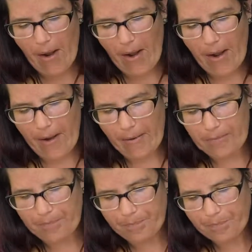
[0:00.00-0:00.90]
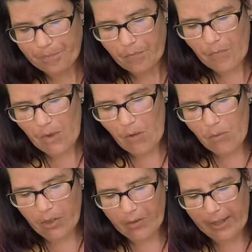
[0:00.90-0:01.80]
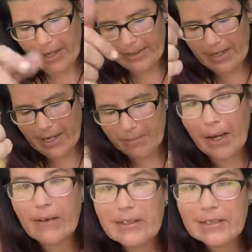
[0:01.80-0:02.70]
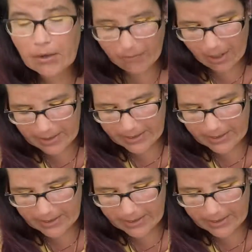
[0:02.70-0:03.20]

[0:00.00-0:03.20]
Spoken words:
Real quick at the end, my list so far is